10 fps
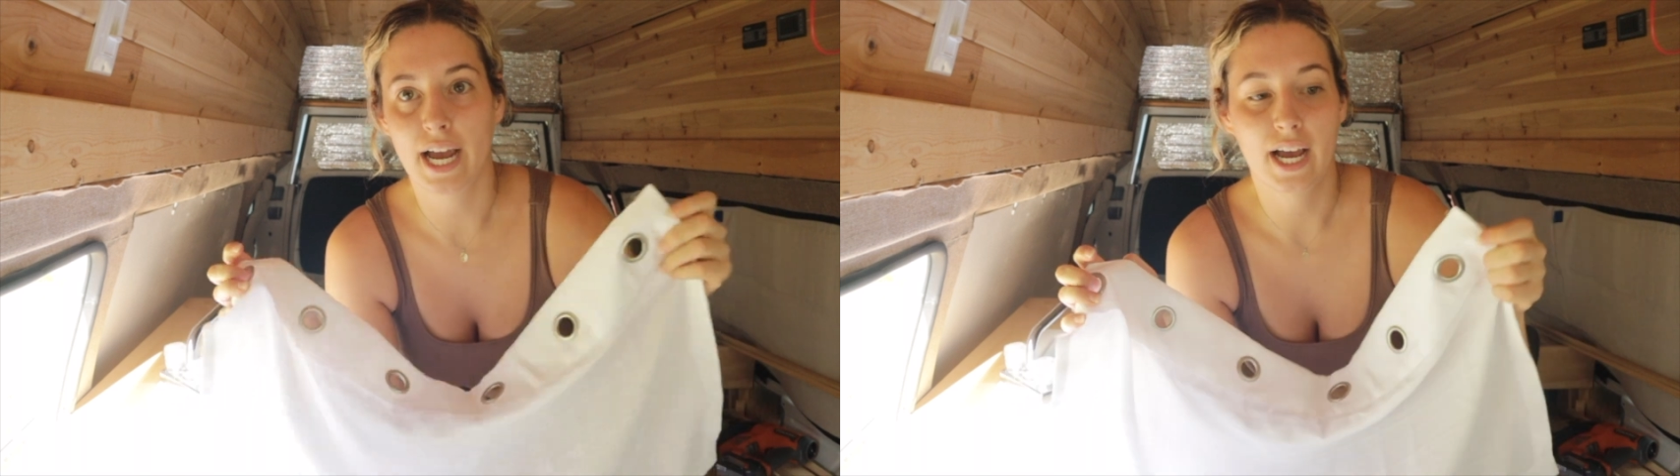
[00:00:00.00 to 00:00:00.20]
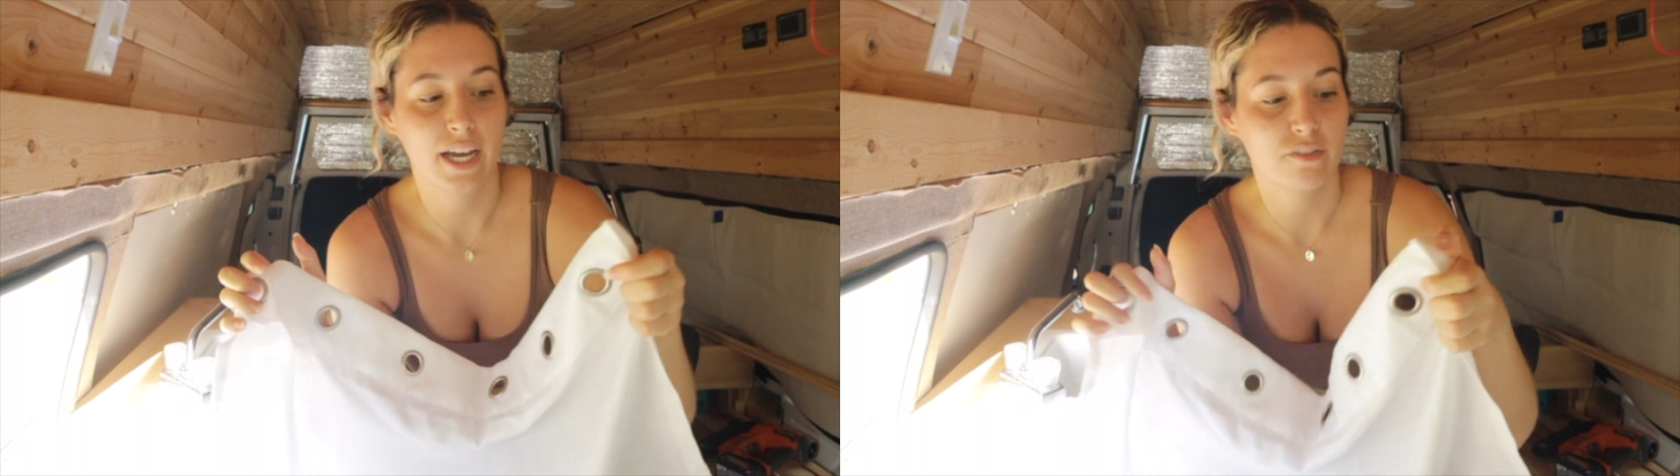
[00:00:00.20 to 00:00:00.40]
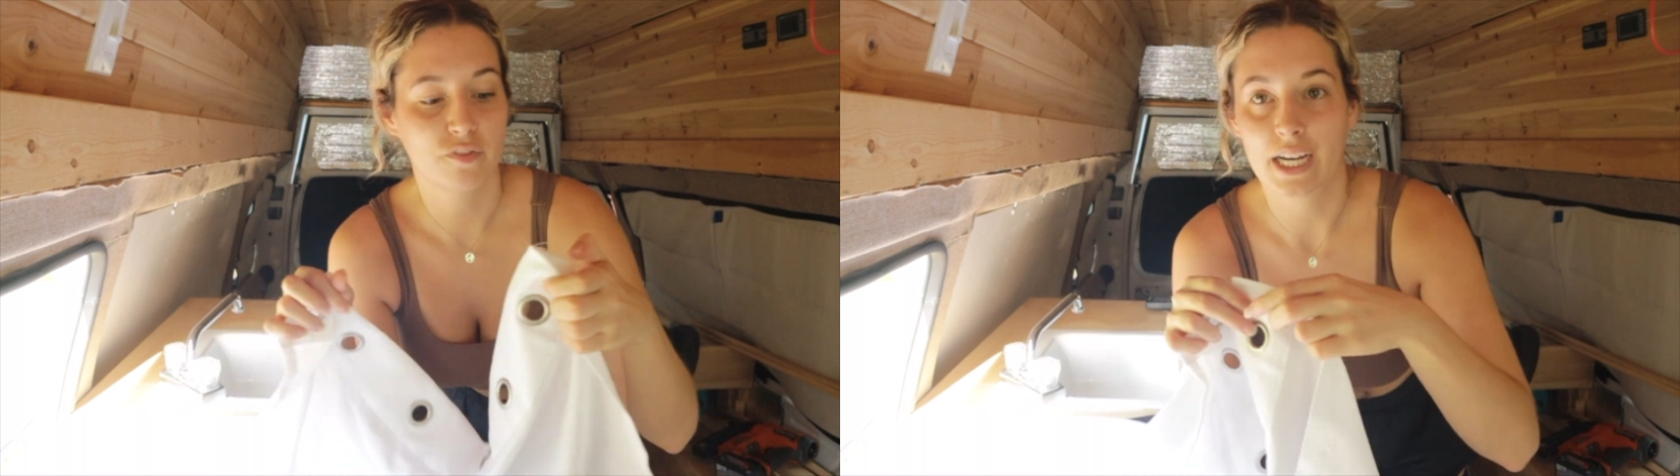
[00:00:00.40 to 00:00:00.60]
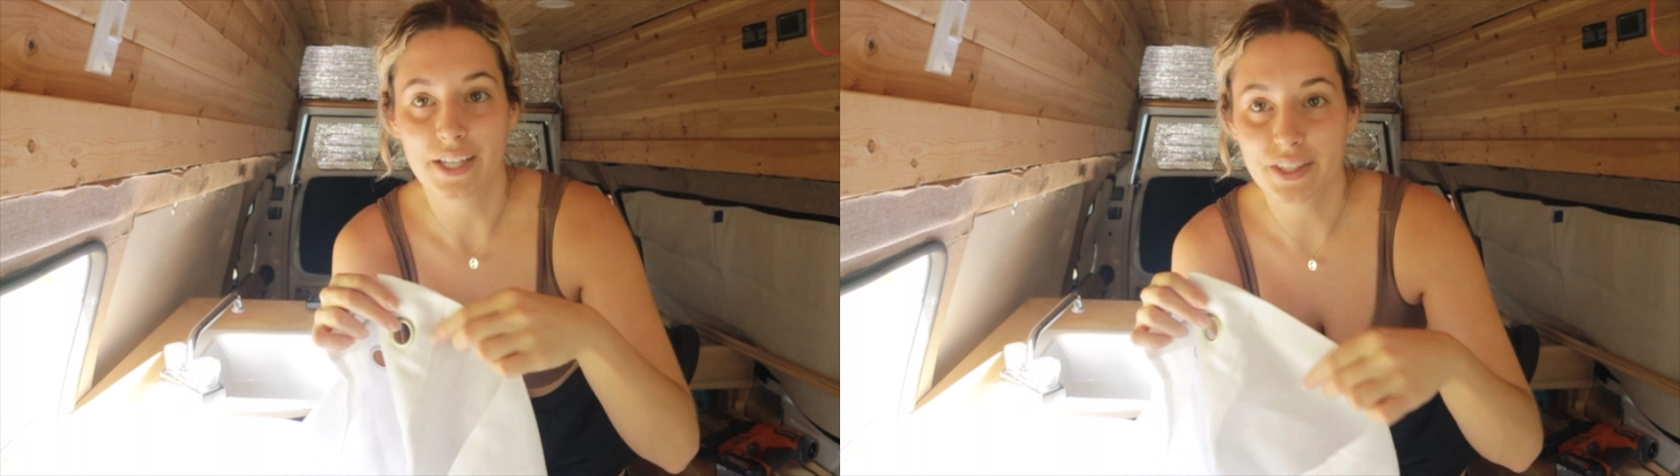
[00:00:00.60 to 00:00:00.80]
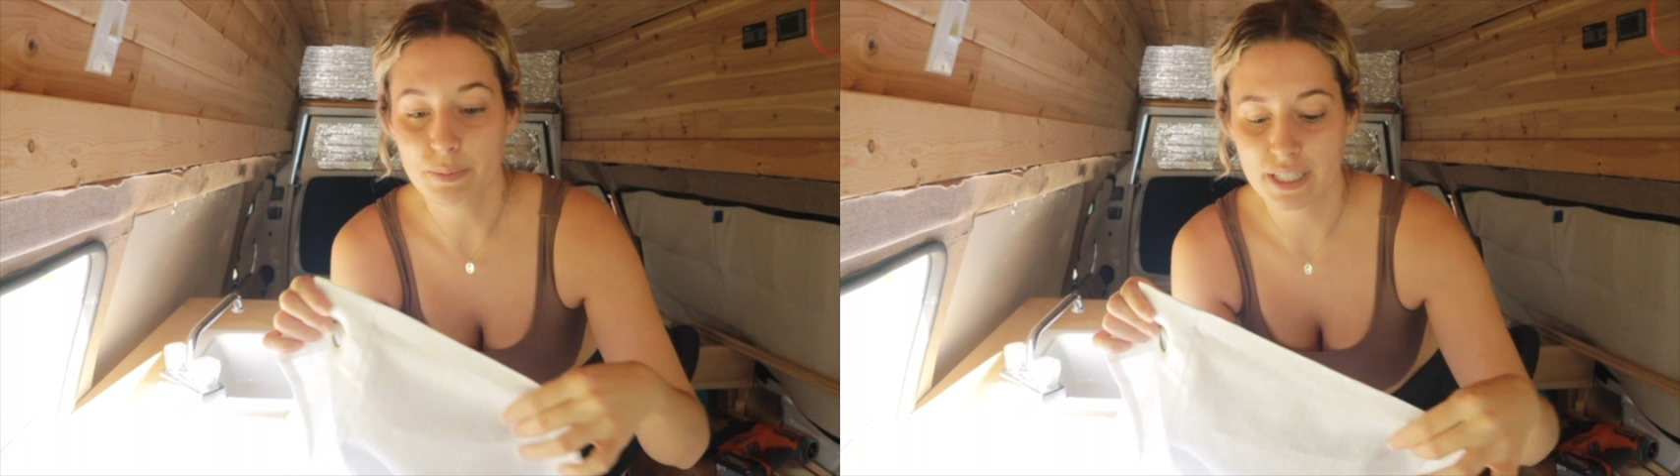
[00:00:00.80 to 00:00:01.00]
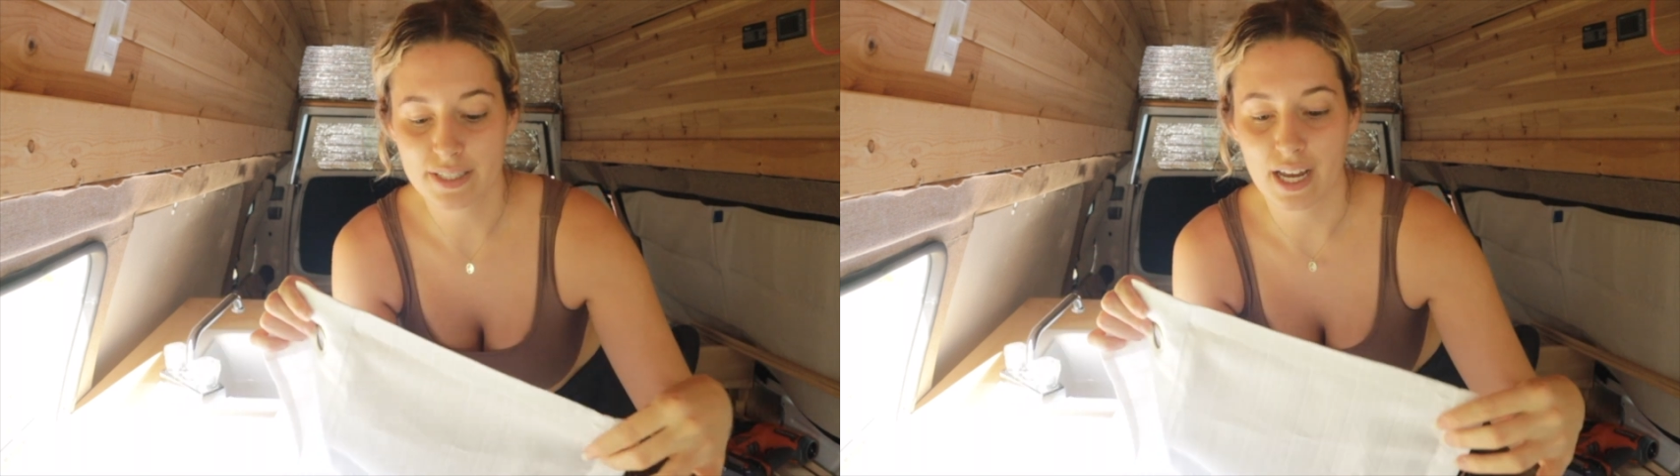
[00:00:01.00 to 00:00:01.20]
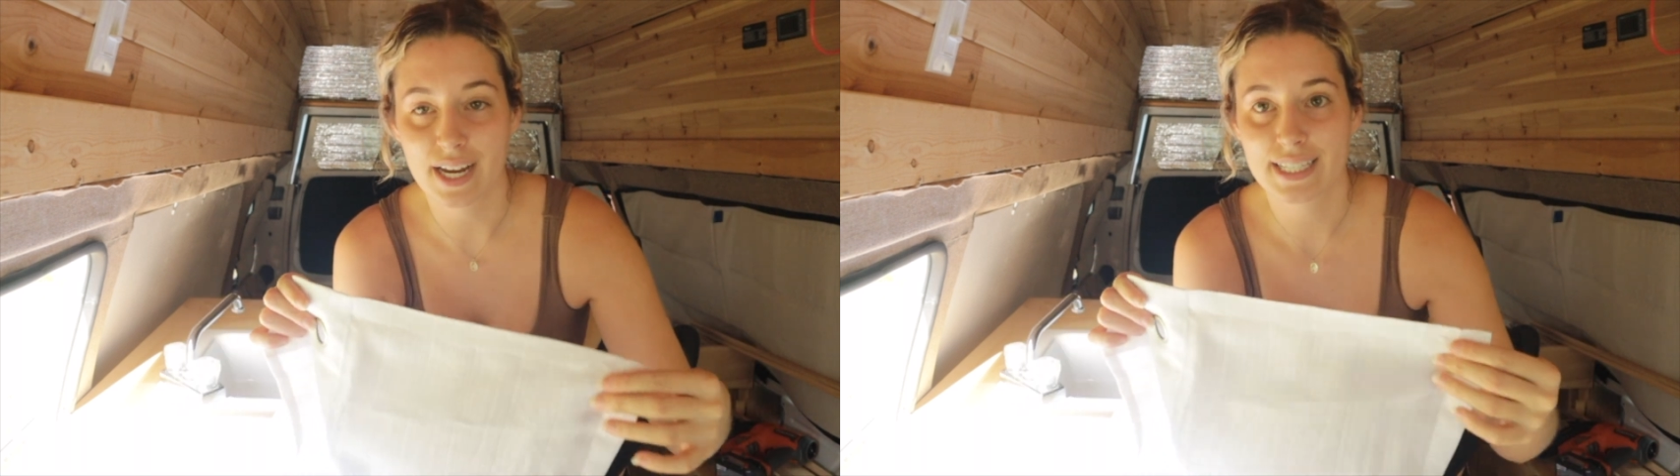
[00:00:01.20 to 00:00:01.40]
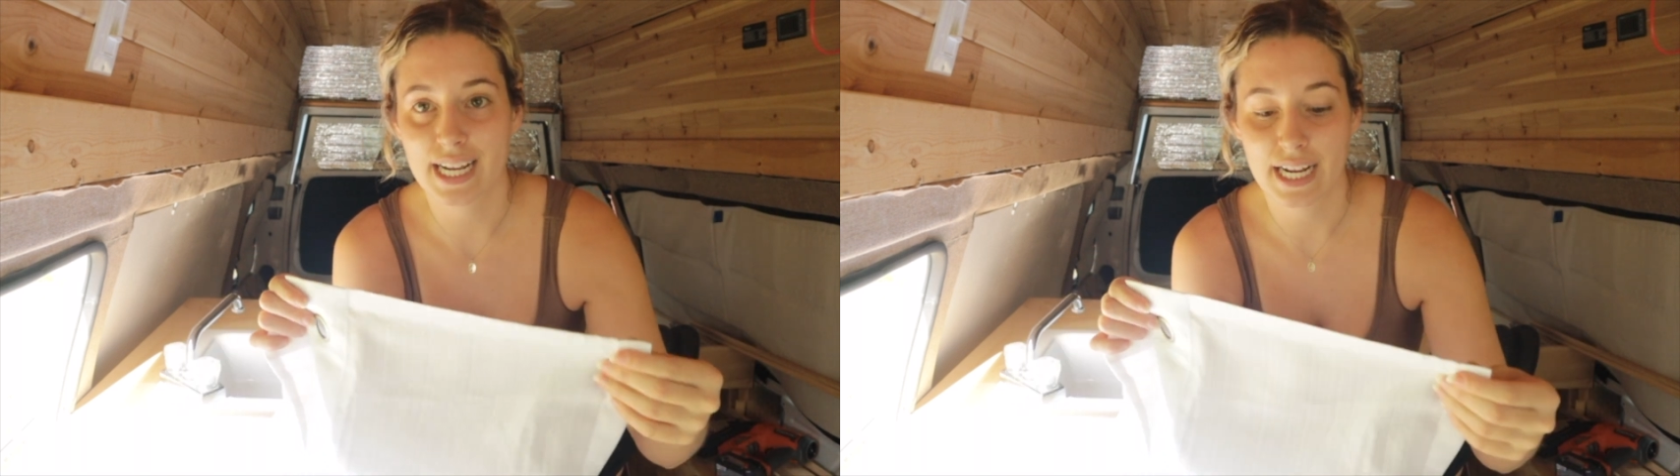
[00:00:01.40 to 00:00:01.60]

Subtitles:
I've cut them to size that